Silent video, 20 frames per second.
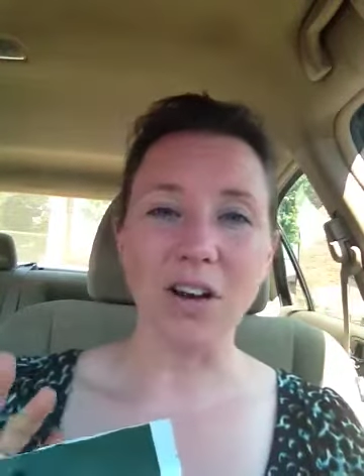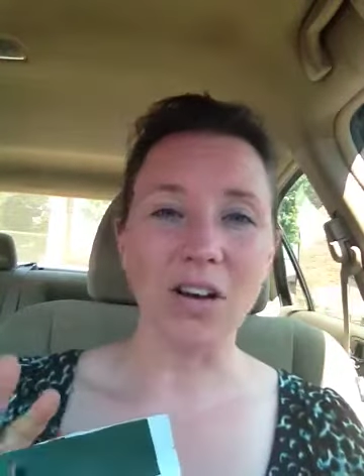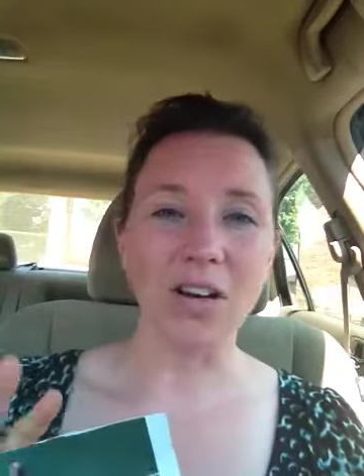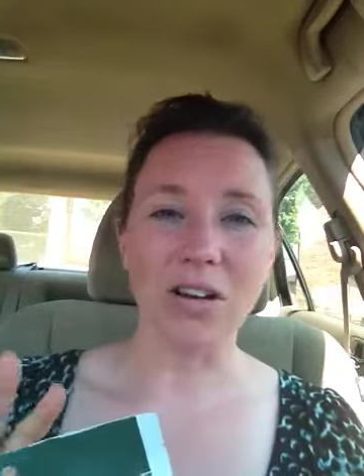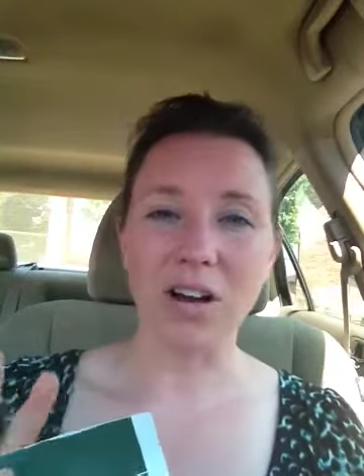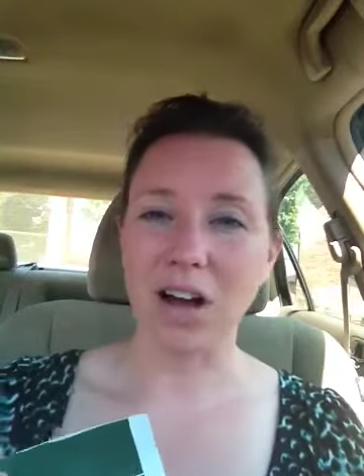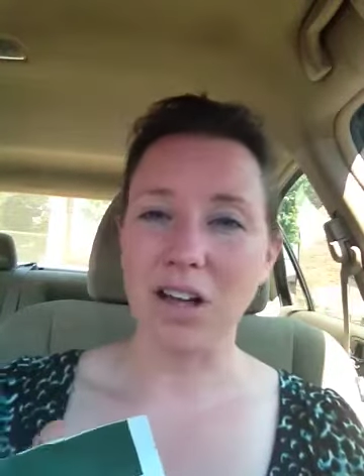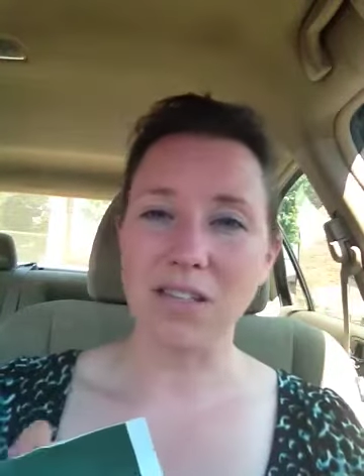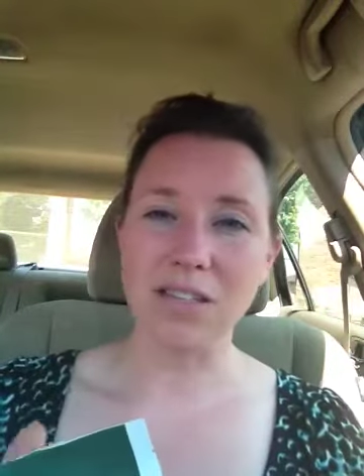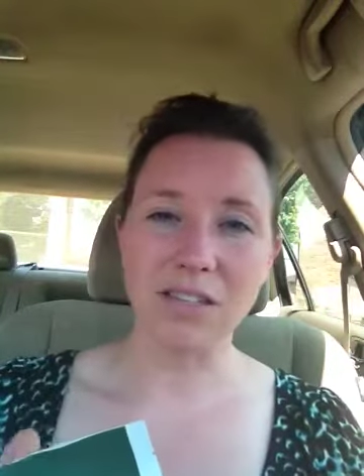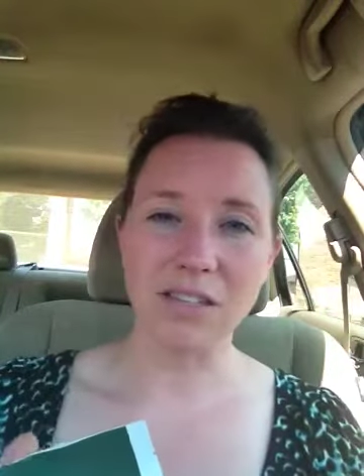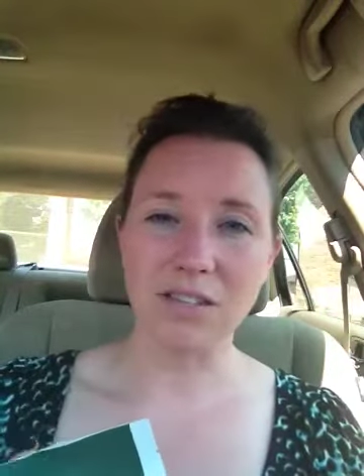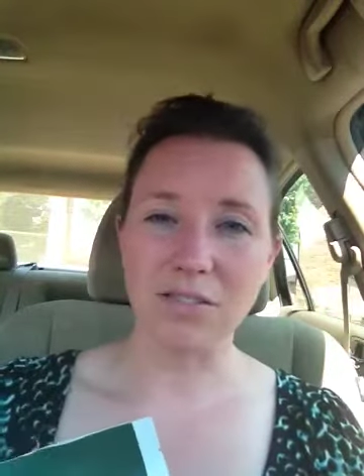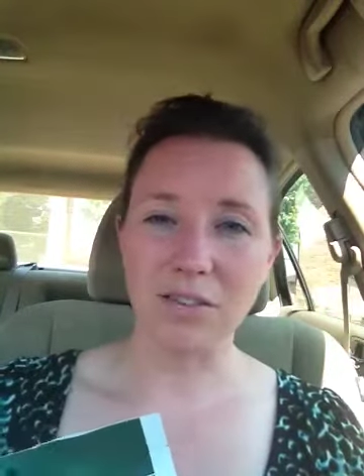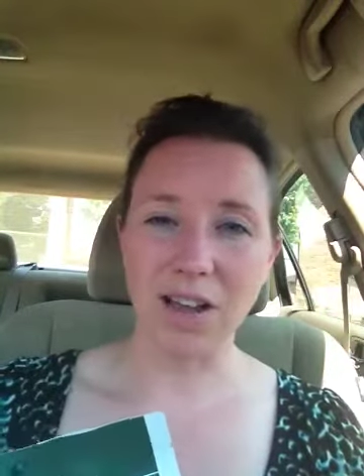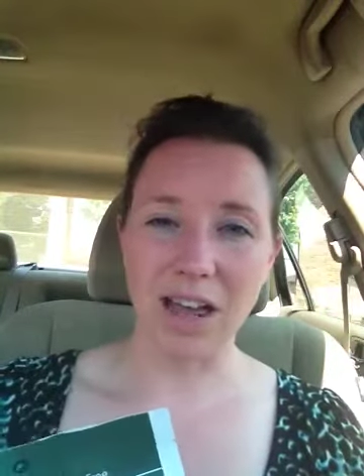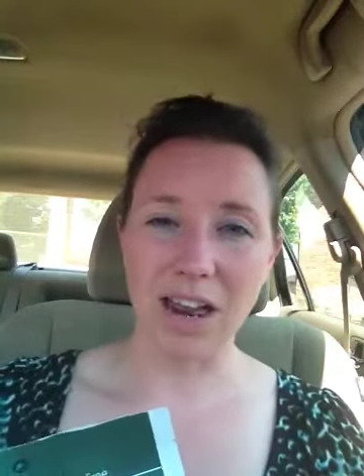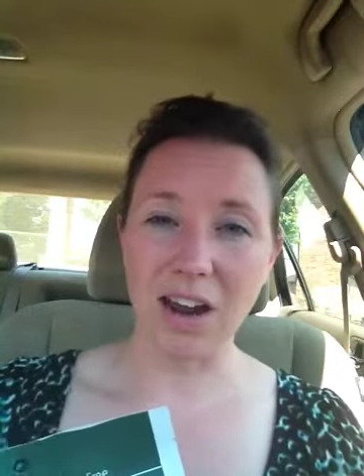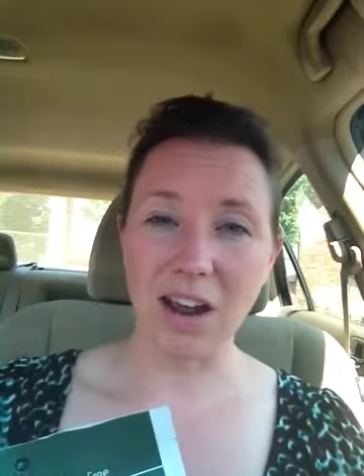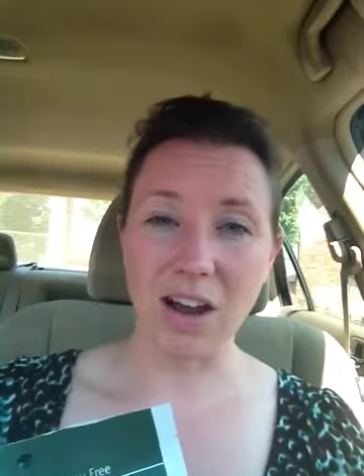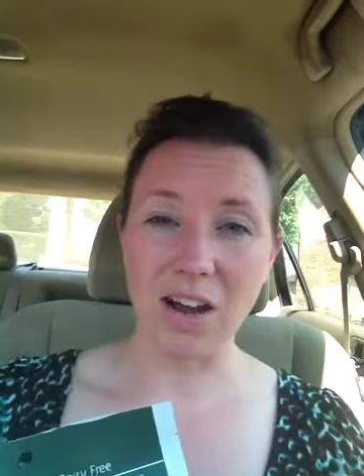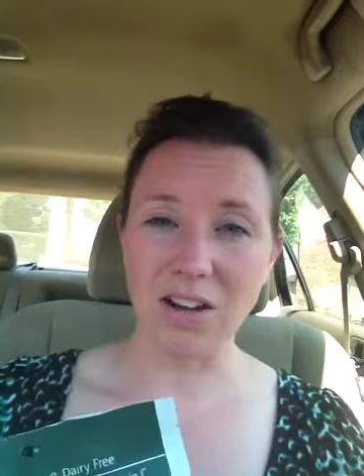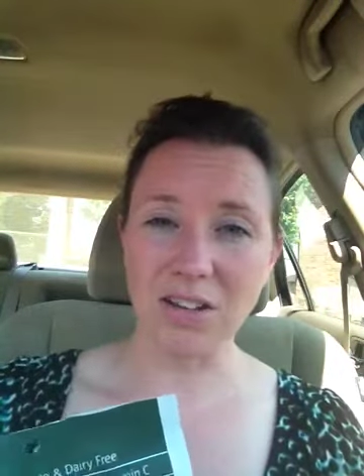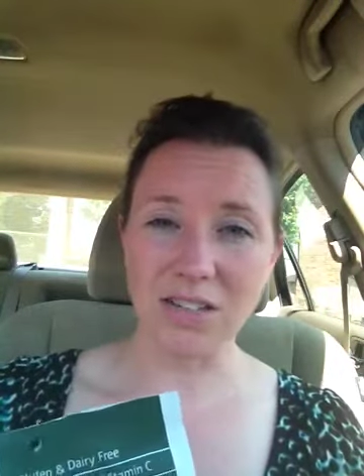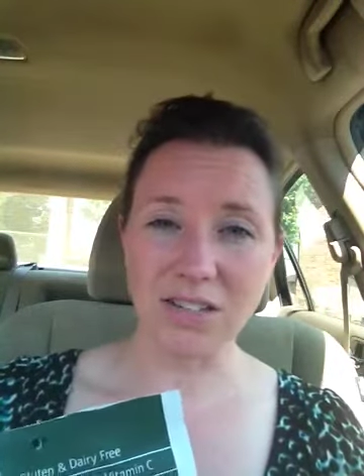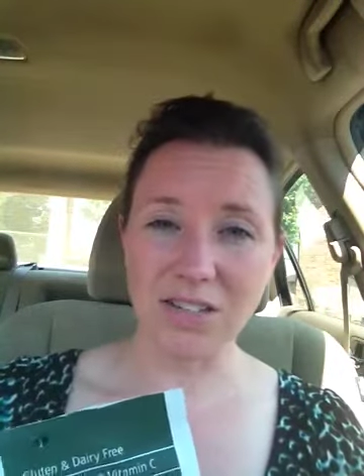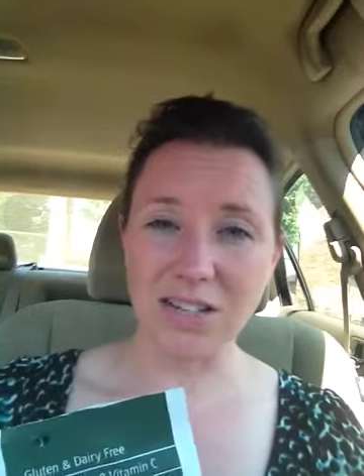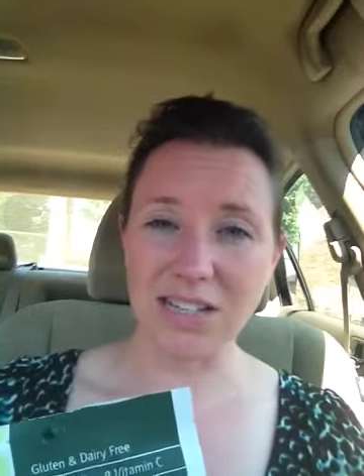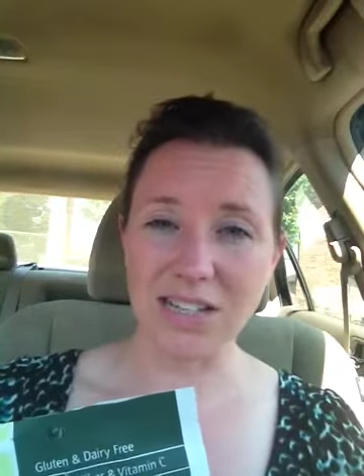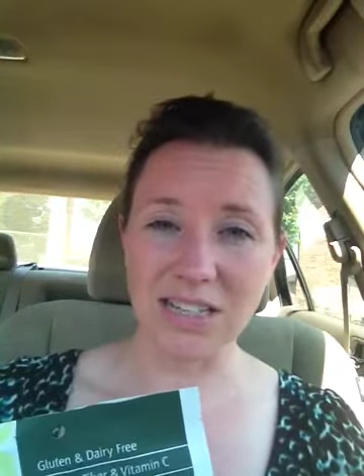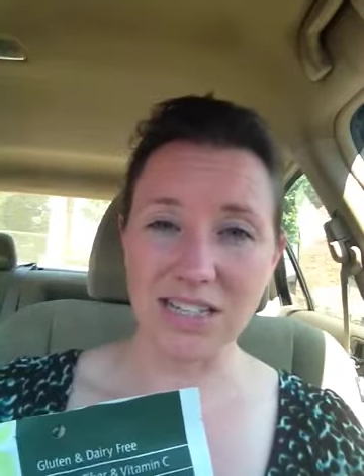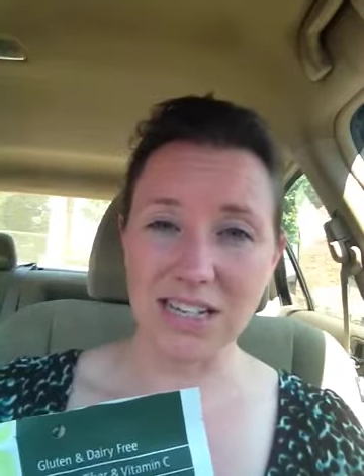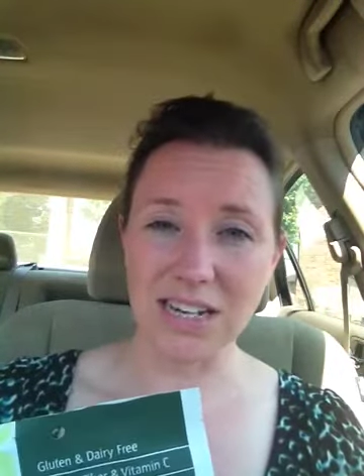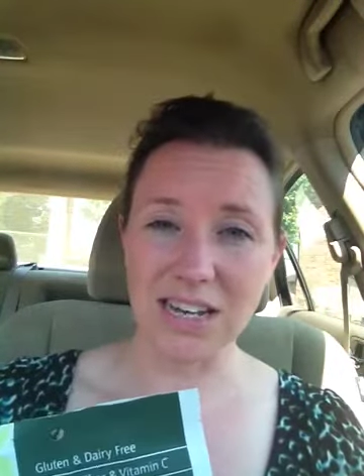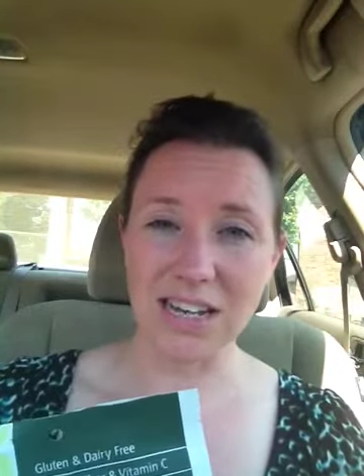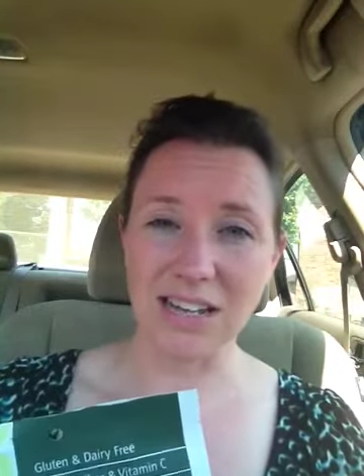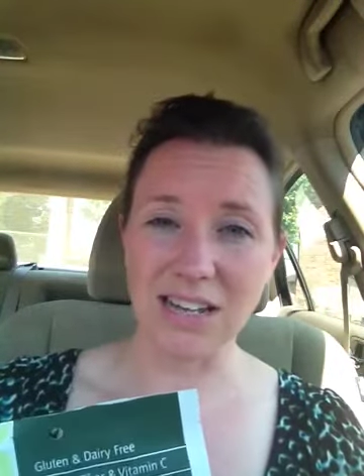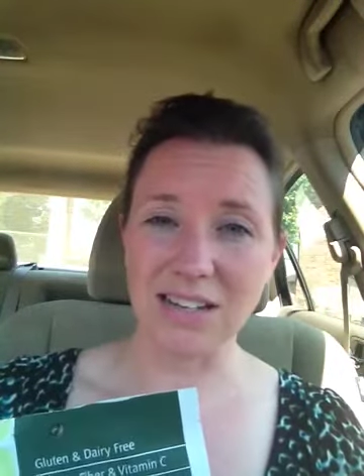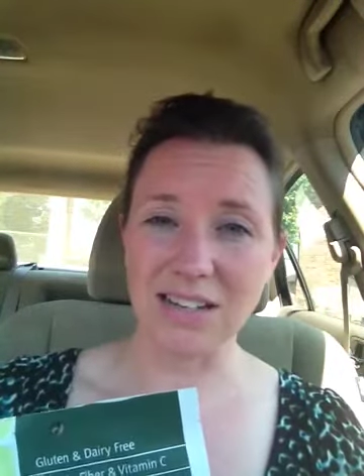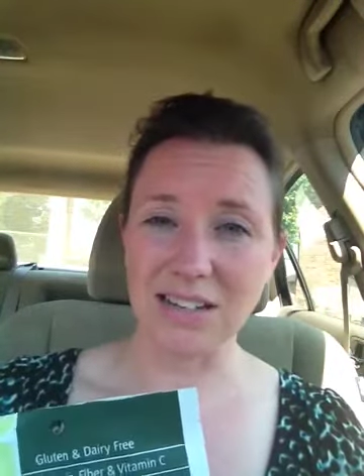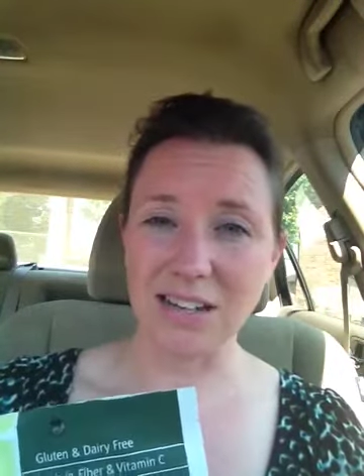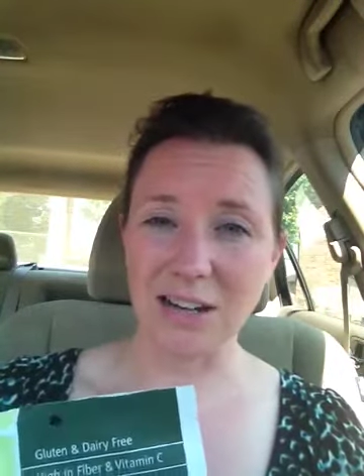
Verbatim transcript: all kinds of antioxidants in it.